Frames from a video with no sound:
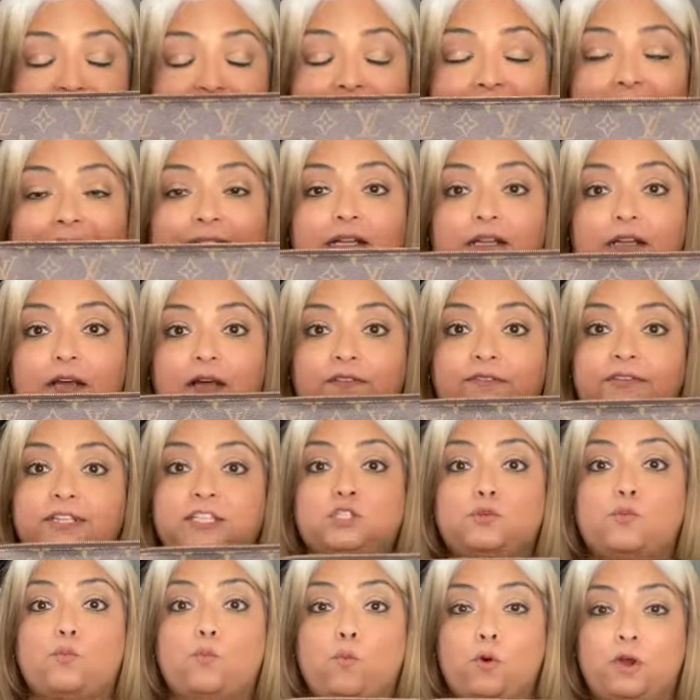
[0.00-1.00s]
I love.
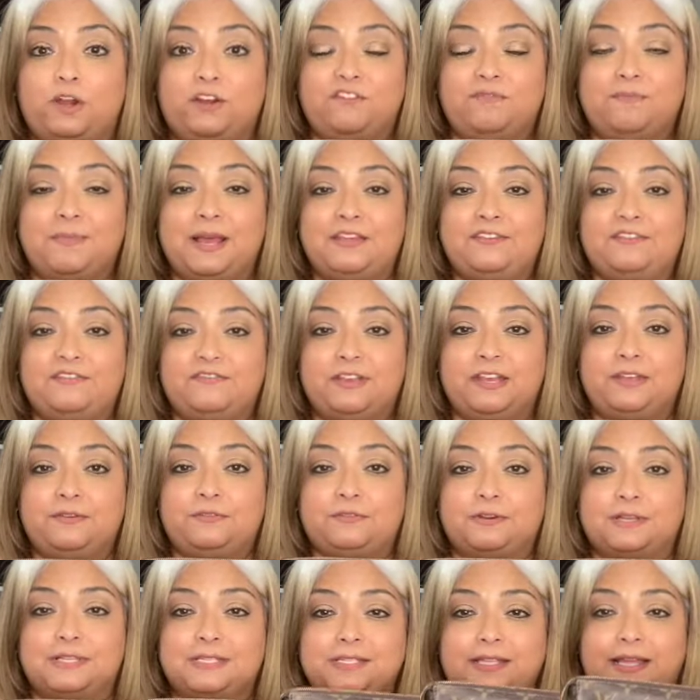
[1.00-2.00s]
It's one of my
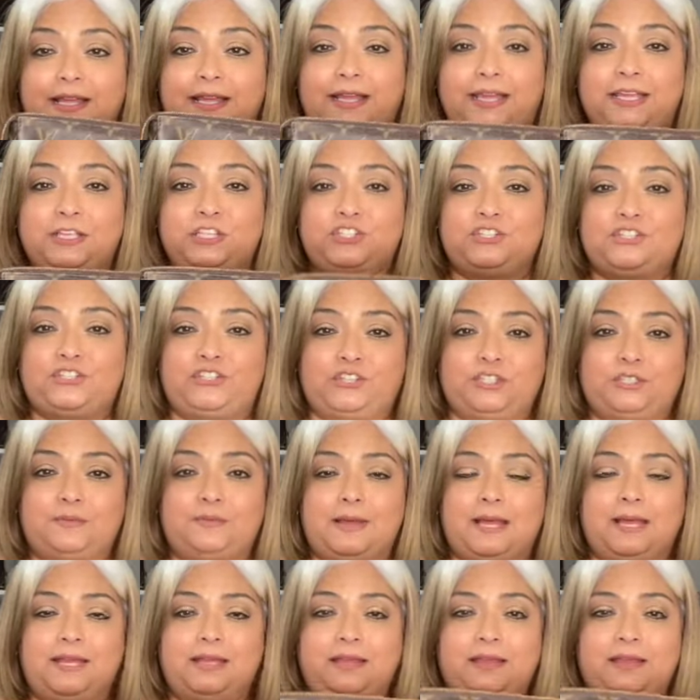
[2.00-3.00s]
favorites. It's just
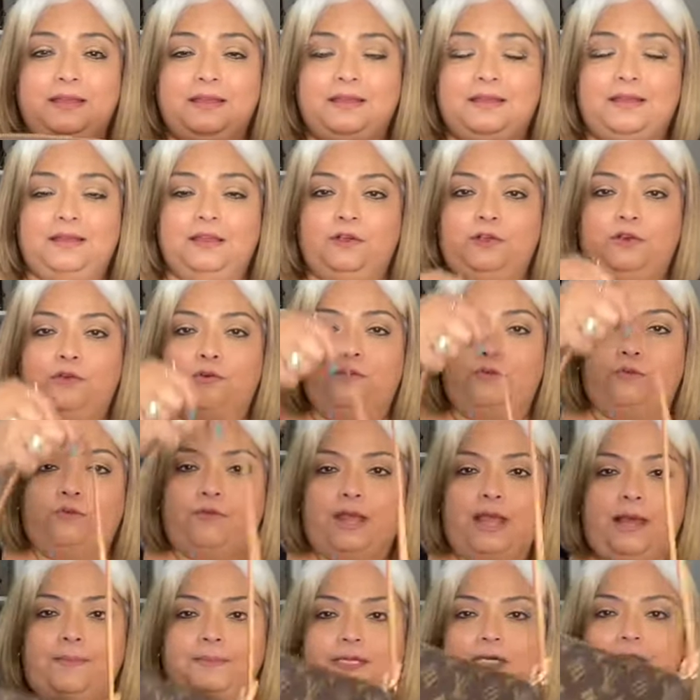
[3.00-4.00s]
my
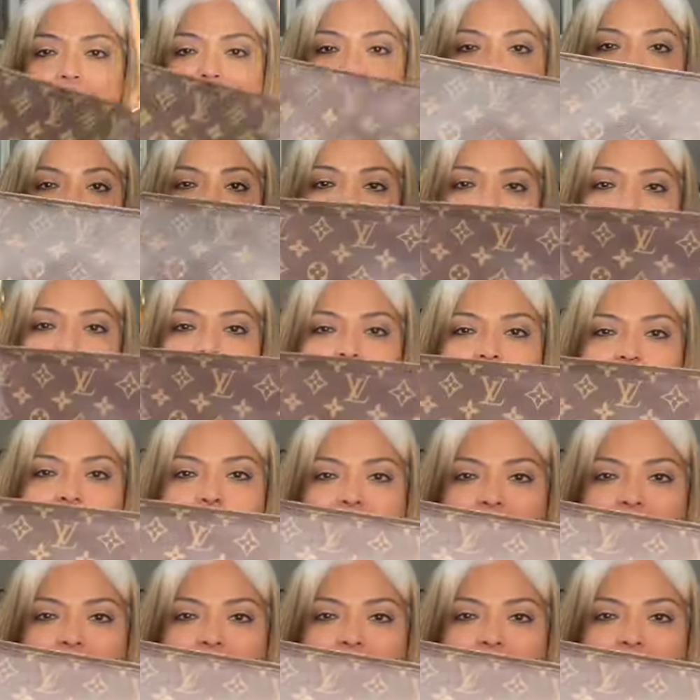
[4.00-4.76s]
grab and go bag.